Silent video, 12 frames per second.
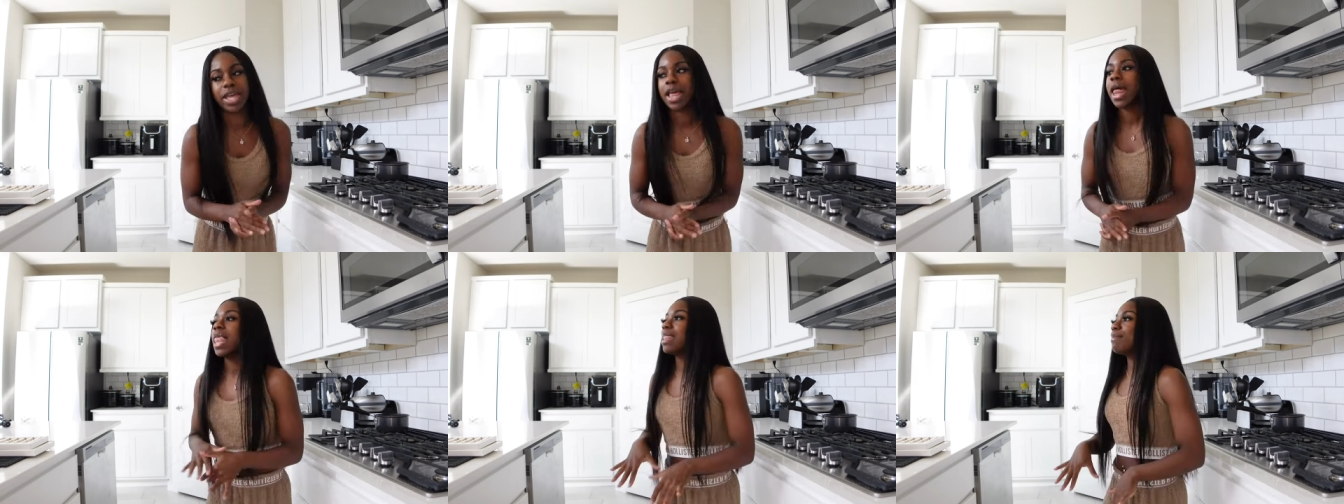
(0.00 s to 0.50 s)
went.
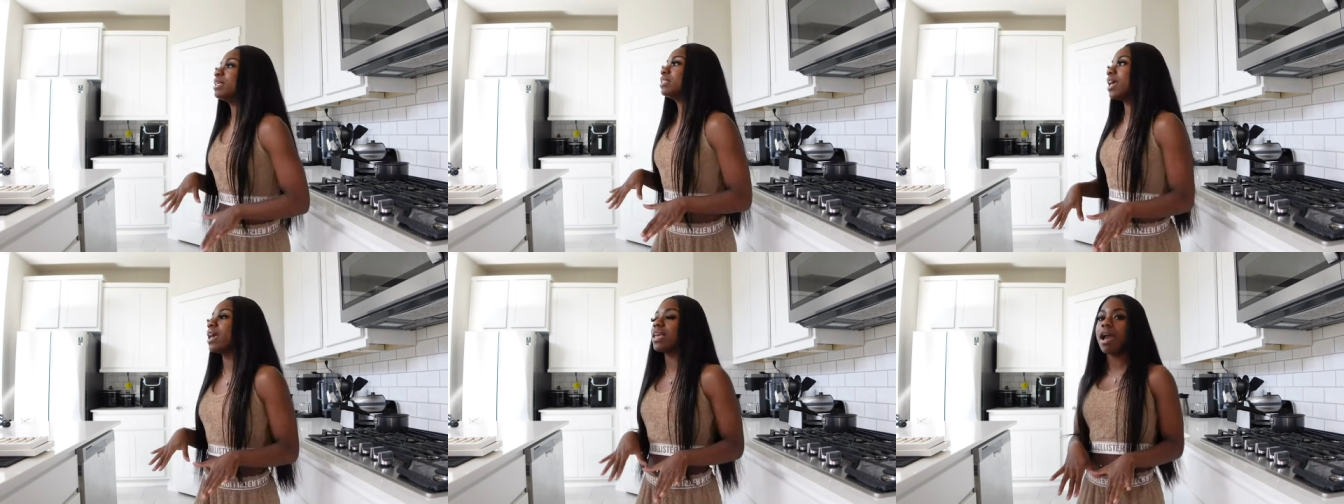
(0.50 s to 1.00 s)
Let me
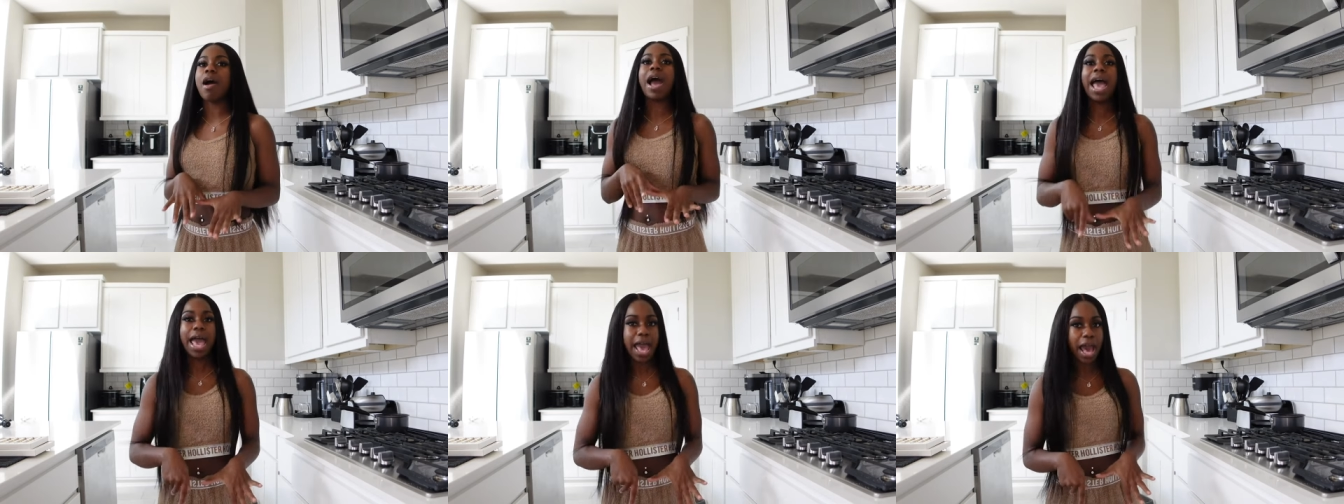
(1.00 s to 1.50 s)
tell y'all
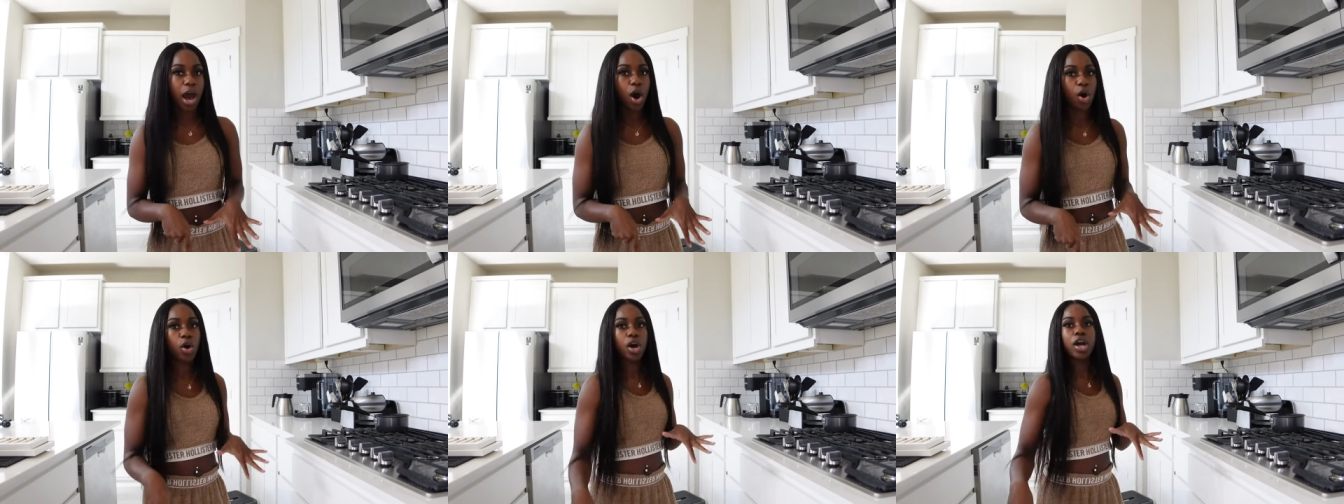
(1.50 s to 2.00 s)

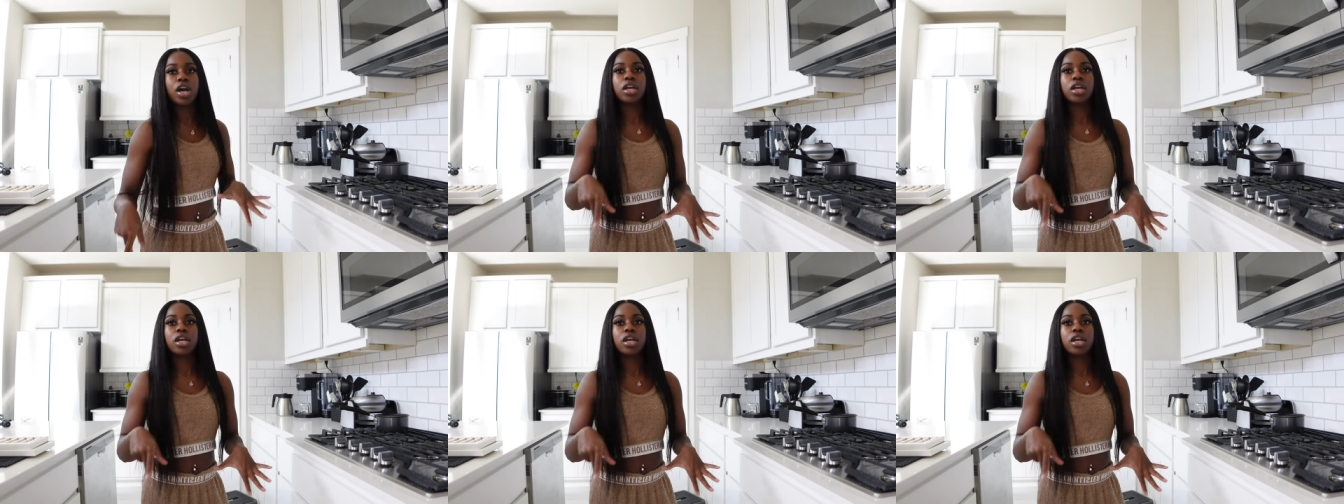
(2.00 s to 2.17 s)
how